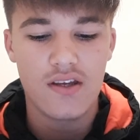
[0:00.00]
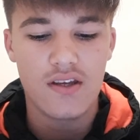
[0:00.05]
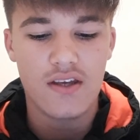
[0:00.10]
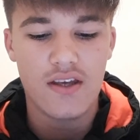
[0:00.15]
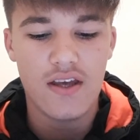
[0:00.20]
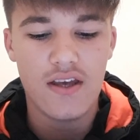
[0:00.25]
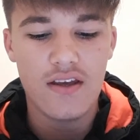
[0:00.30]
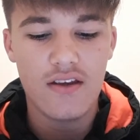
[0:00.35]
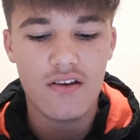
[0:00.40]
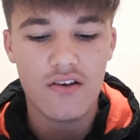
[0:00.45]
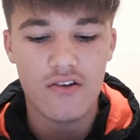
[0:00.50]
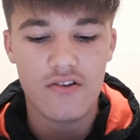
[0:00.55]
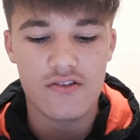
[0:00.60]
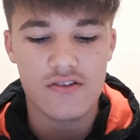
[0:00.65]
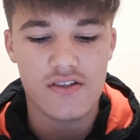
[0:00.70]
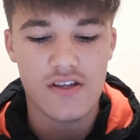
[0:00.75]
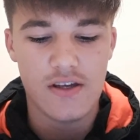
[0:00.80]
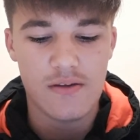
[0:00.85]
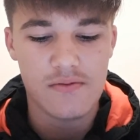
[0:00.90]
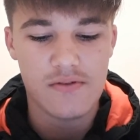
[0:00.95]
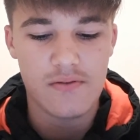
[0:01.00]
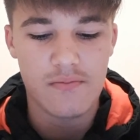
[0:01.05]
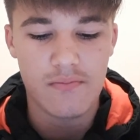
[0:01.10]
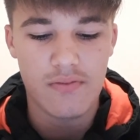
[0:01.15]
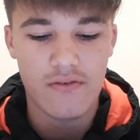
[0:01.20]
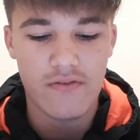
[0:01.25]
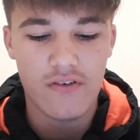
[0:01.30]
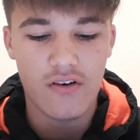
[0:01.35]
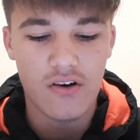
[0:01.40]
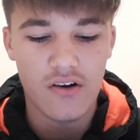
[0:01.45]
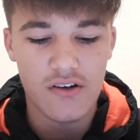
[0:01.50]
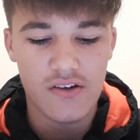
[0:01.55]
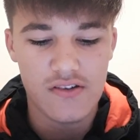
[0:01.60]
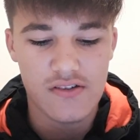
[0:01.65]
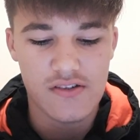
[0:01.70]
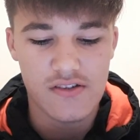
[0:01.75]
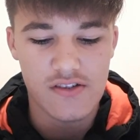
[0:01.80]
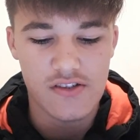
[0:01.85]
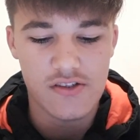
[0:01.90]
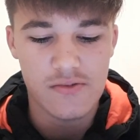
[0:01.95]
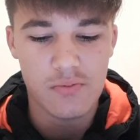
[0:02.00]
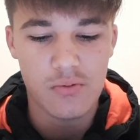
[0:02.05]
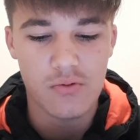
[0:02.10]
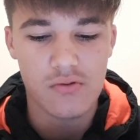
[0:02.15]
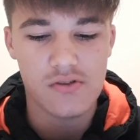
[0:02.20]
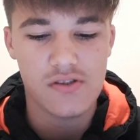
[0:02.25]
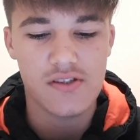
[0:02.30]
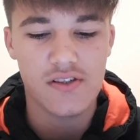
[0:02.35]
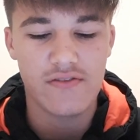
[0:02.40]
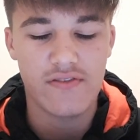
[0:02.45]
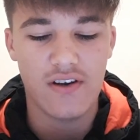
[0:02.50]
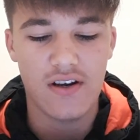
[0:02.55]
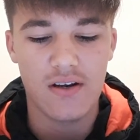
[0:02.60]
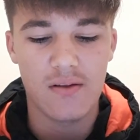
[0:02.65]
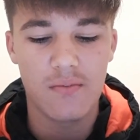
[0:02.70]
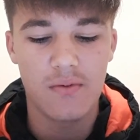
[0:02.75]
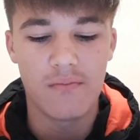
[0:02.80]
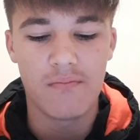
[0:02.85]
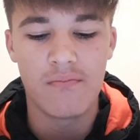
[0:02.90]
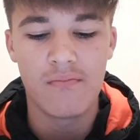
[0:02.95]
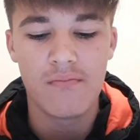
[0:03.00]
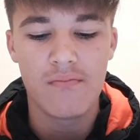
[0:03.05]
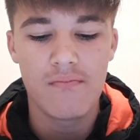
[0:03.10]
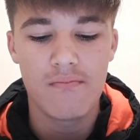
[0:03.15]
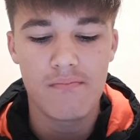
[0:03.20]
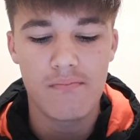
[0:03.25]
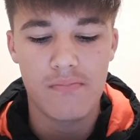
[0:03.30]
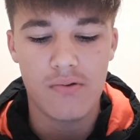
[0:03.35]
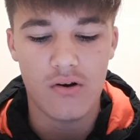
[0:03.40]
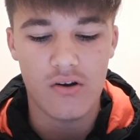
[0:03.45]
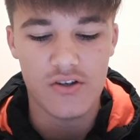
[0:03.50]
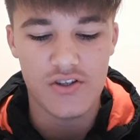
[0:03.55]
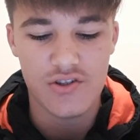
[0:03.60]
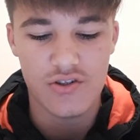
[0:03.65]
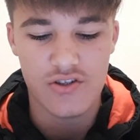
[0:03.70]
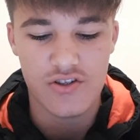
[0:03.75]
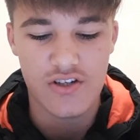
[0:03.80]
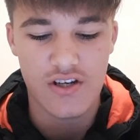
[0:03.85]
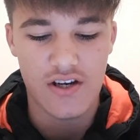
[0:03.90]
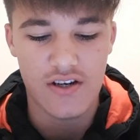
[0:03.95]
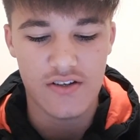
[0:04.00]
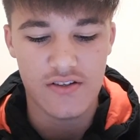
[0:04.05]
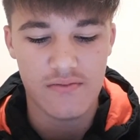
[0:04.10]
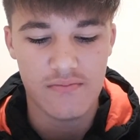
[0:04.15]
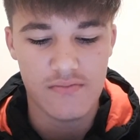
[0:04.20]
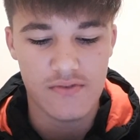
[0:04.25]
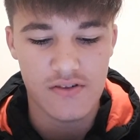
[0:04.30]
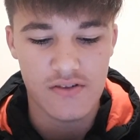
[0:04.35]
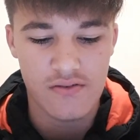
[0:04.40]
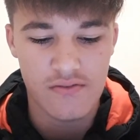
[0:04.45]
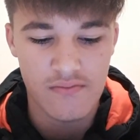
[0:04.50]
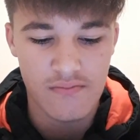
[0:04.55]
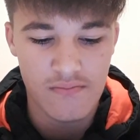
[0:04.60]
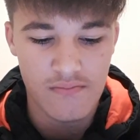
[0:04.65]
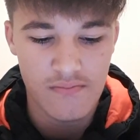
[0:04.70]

Key Concepts and Providers in Sports Development by Josh Adams.